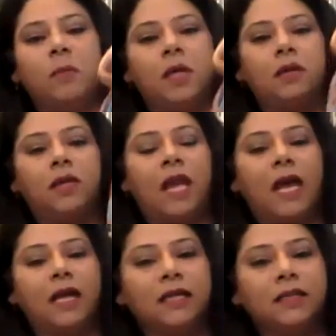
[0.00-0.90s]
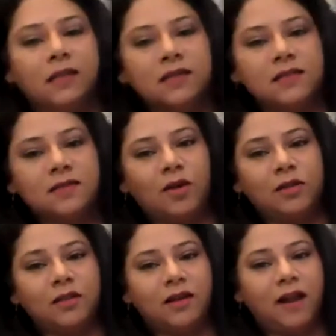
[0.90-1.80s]
women carrying this
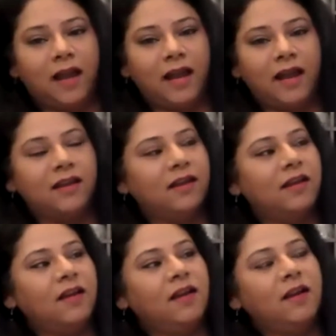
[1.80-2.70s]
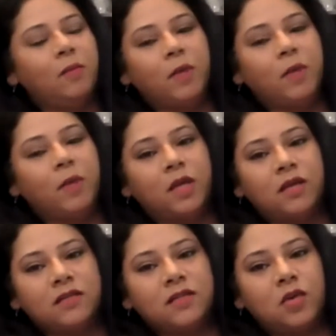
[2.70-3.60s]
on their head
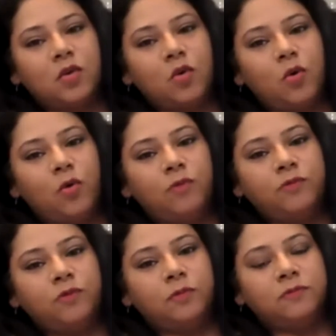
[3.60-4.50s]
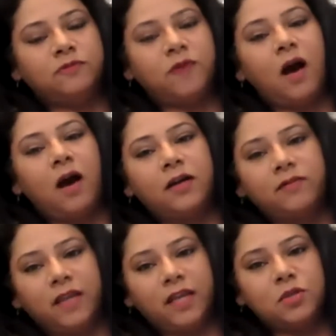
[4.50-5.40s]
because they go from far
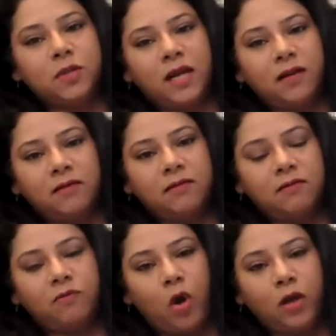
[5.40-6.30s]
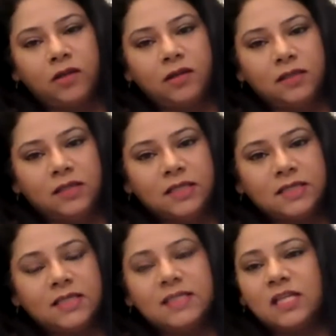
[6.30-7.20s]
away to get water in
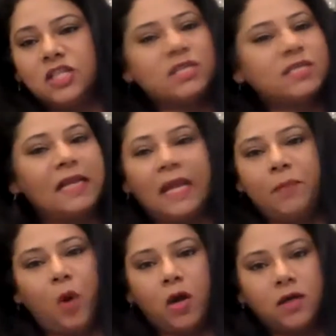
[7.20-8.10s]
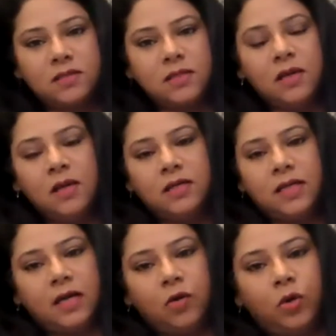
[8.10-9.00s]
these. These are just clay pots,
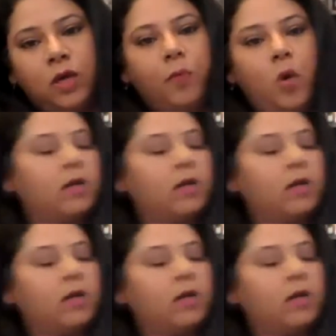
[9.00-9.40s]
terracotta